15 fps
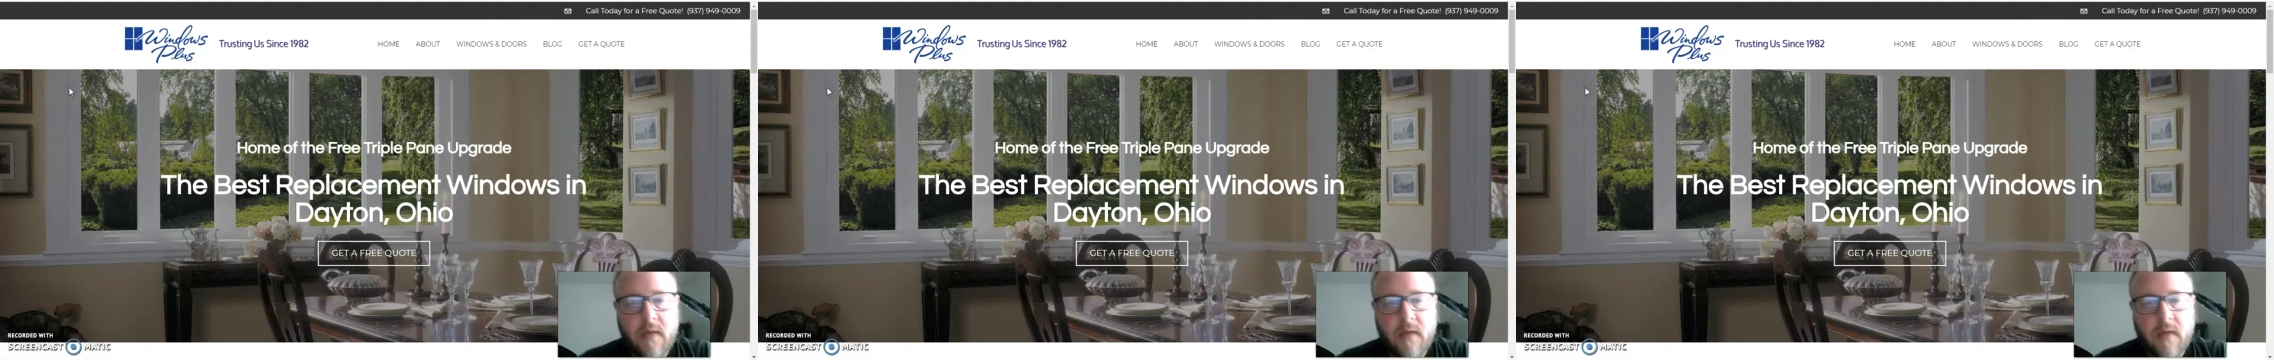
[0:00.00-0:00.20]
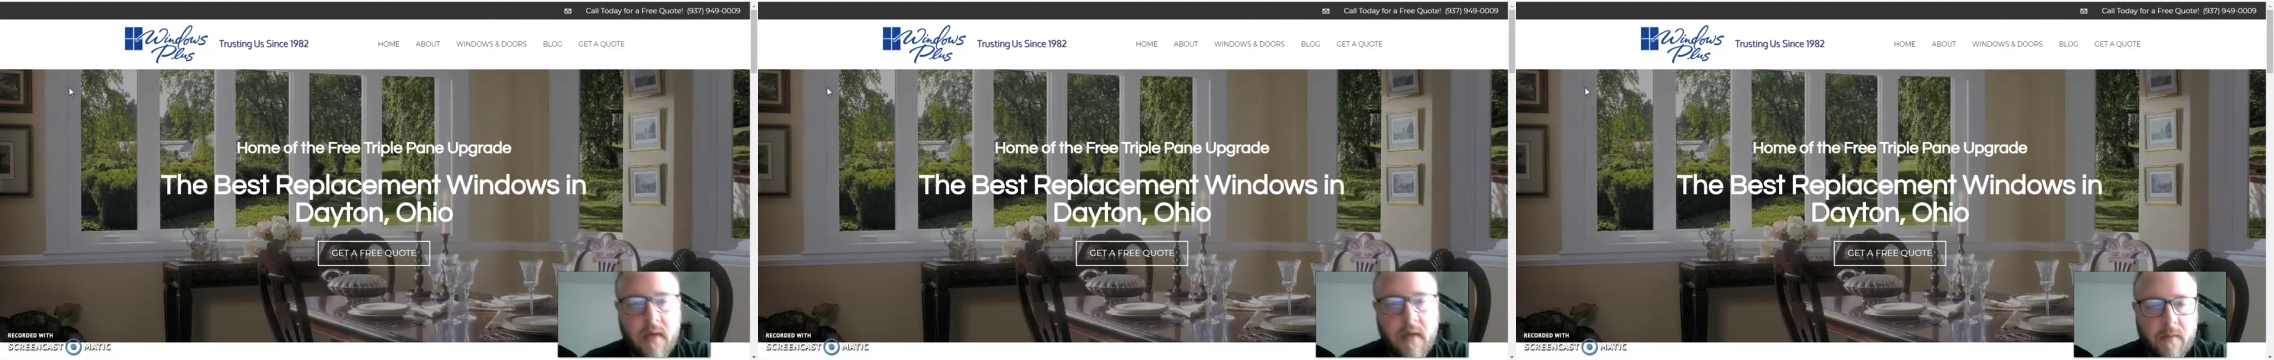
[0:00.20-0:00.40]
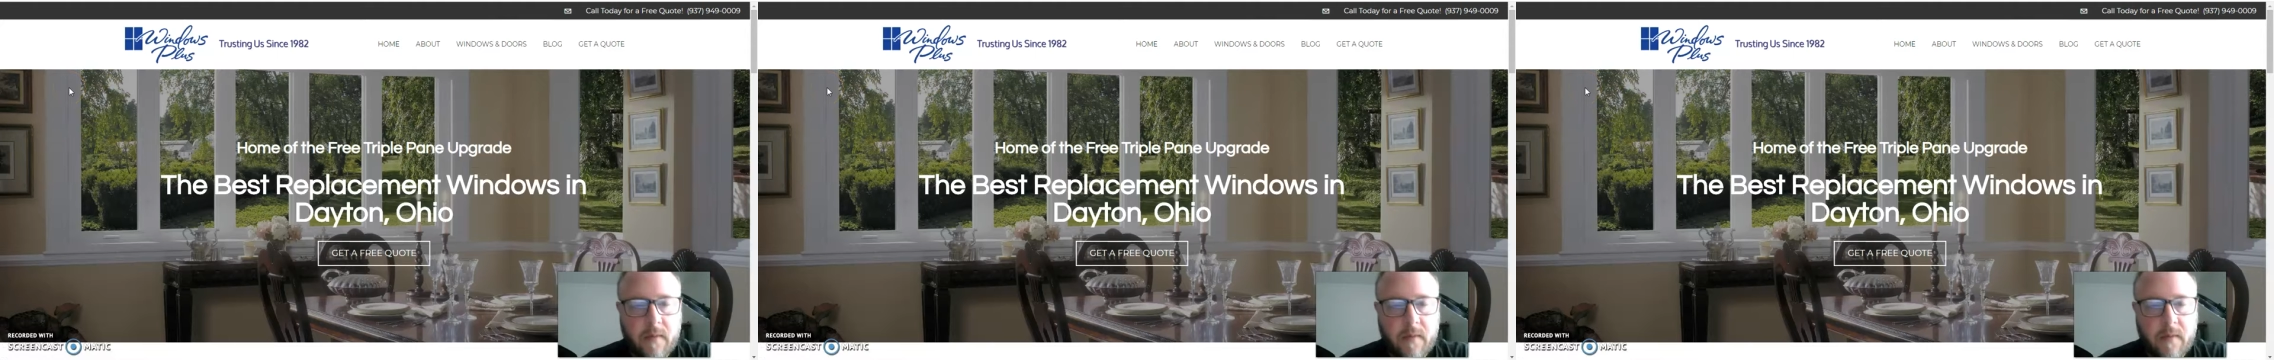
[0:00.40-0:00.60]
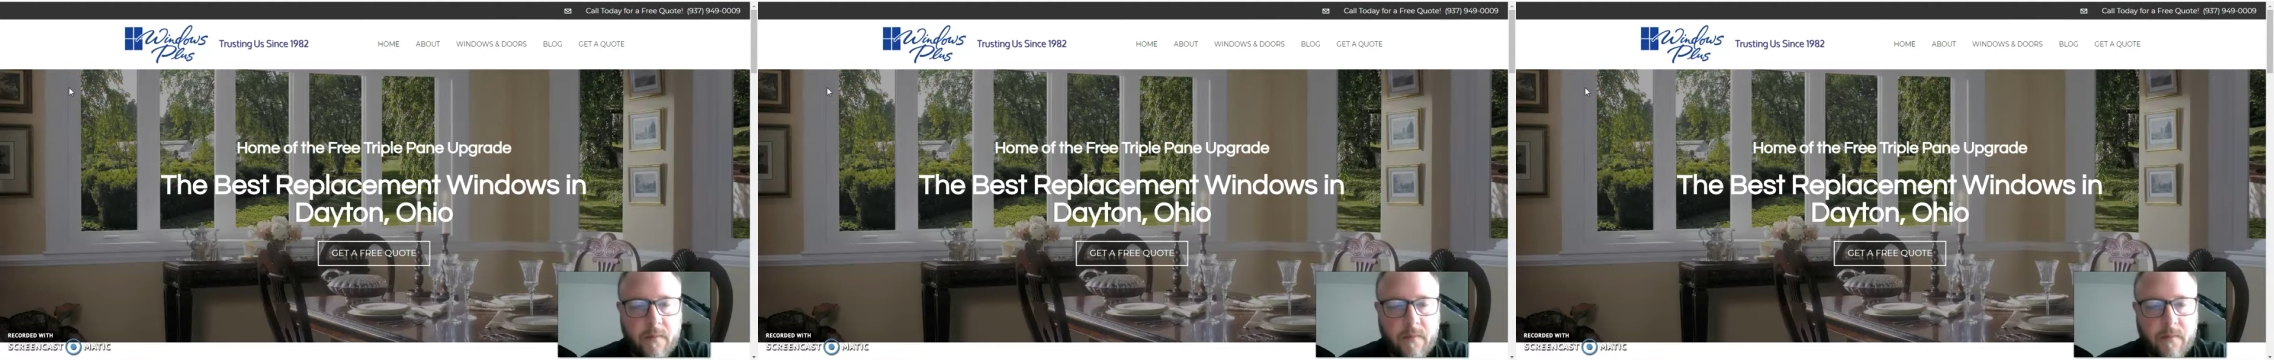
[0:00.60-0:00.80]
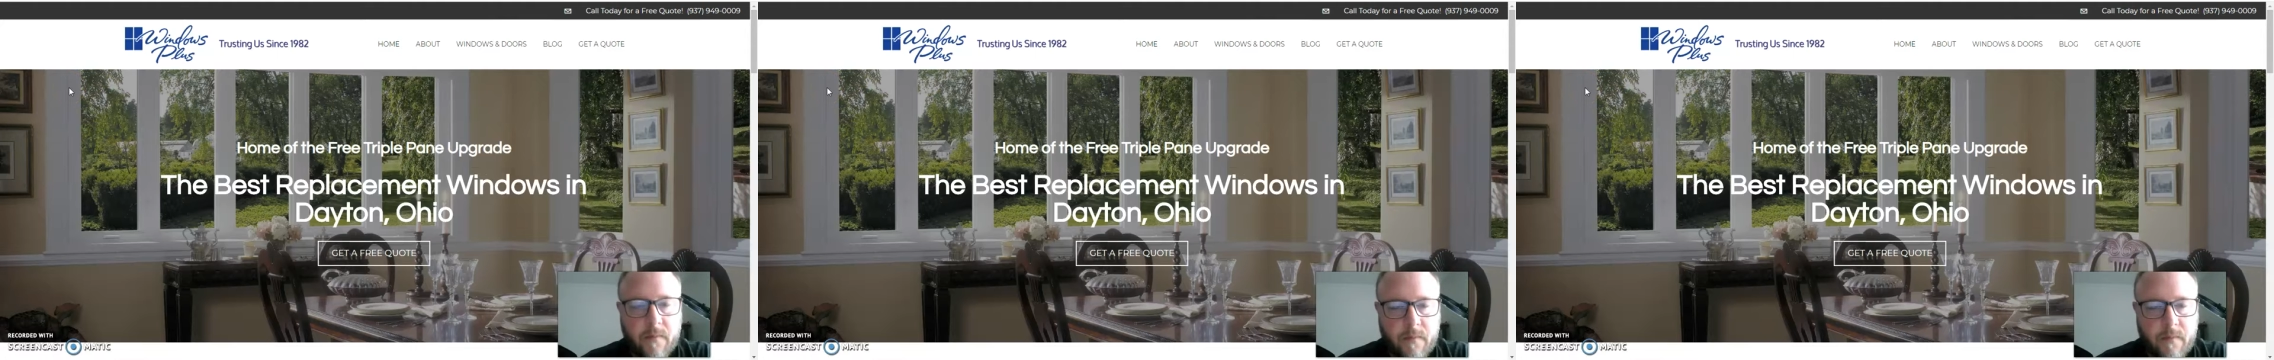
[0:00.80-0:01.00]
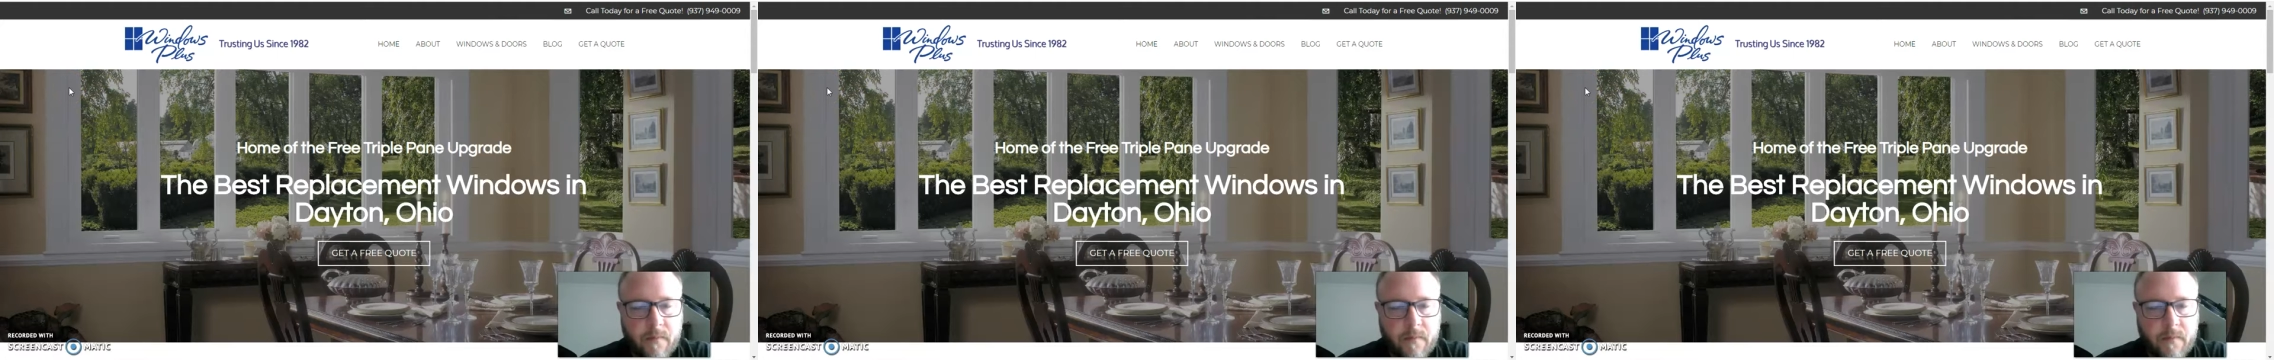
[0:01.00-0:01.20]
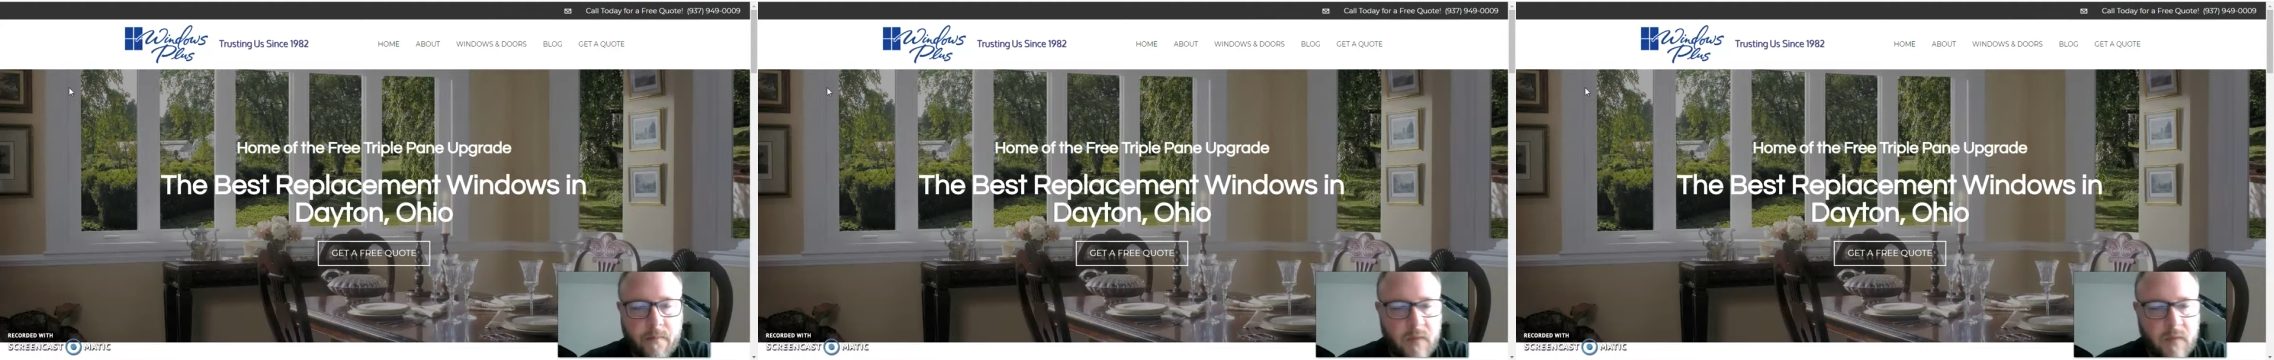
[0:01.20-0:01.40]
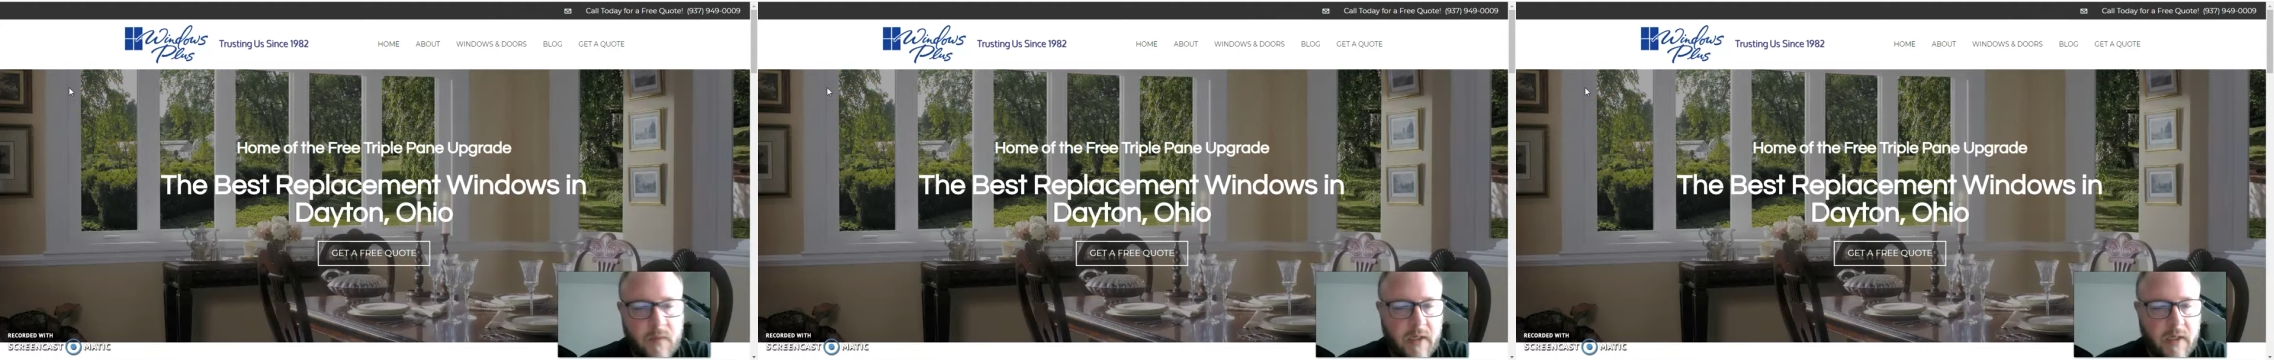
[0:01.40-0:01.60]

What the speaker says: to